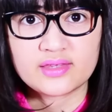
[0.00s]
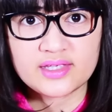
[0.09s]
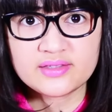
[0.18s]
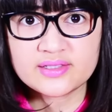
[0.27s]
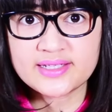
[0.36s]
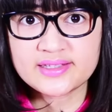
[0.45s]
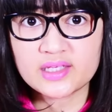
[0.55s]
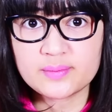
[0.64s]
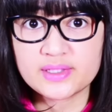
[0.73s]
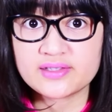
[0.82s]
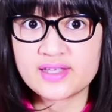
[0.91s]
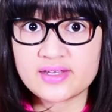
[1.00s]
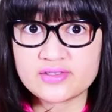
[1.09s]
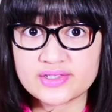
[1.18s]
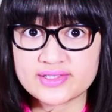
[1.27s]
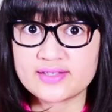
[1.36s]
The internet can be a
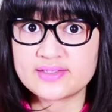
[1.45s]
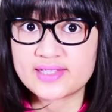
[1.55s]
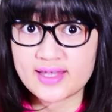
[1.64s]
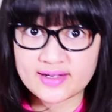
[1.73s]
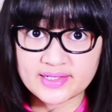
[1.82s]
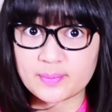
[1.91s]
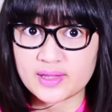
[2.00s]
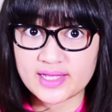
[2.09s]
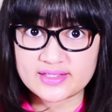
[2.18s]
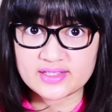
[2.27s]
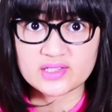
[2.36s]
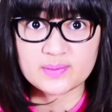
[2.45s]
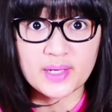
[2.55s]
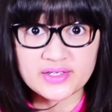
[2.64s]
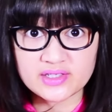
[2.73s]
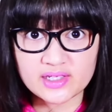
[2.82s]
dangerous and scary place,
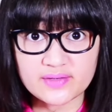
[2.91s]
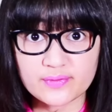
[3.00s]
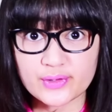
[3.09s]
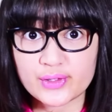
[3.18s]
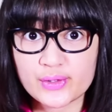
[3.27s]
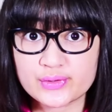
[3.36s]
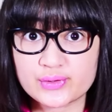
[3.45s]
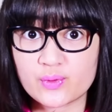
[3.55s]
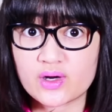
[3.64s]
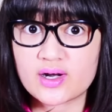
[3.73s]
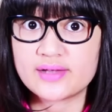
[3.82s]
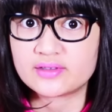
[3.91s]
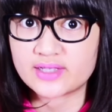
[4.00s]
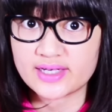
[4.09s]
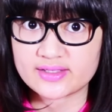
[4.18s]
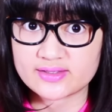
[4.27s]
especially for those who are
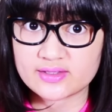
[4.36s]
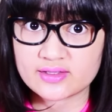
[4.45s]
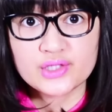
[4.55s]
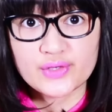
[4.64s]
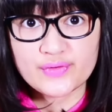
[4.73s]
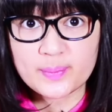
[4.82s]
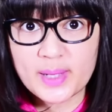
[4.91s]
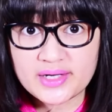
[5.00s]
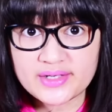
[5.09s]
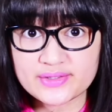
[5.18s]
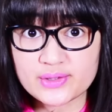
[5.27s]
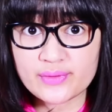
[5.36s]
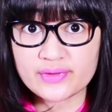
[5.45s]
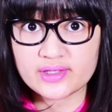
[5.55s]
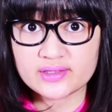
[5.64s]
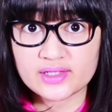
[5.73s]
underage. So if your parents
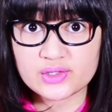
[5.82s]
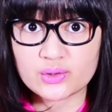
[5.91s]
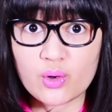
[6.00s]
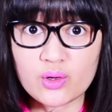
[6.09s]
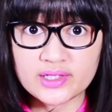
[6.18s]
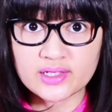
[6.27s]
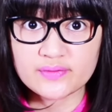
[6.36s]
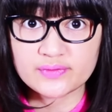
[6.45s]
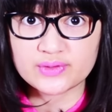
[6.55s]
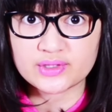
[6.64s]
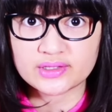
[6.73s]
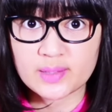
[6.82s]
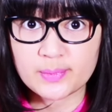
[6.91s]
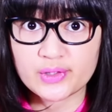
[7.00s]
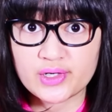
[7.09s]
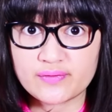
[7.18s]
don't think that you're old enough to start
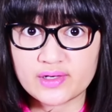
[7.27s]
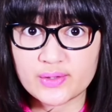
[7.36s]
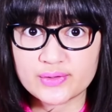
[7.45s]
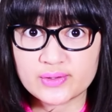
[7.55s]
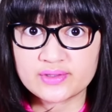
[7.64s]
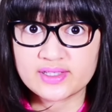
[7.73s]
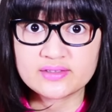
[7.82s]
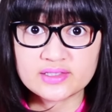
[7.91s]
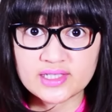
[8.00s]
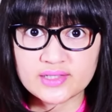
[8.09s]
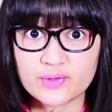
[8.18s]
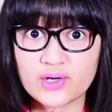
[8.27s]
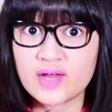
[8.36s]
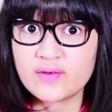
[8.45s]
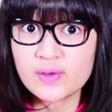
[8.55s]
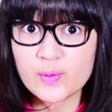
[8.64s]
uploading videos on the internet for
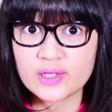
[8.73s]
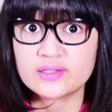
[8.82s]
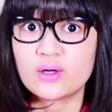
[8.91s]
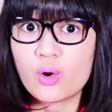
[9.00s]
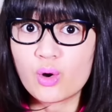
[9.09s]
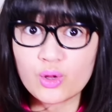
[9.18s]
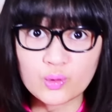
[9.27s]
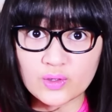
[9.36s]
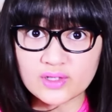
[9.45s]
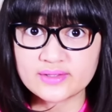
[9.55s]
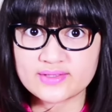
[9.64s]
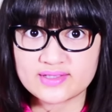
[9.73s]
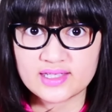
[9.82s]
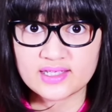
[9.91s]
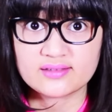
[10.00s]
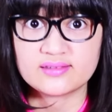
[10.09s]
everyone in the whole world to
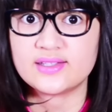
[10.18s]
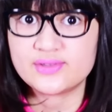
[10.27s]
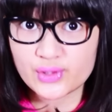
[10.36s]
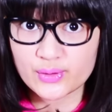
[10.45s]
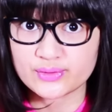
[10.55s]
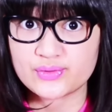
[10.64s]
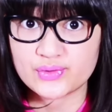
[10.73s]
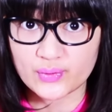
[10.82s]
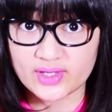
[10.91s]
see, then don't do